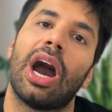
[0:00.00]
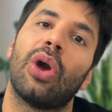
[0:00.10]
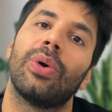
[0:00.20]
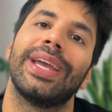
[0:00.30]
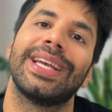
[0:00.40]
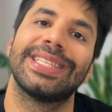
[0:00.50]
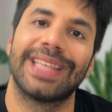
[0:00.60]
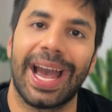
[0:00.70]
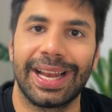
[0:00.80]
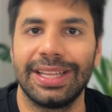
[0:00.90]
how
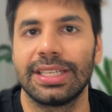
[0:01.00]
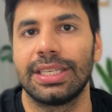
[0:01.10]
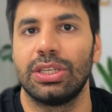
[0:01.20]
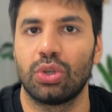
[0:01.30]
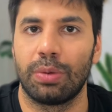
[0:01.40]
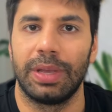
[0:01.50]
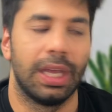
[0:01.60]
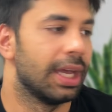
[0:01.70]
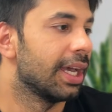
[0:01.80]
exactly the scene should be.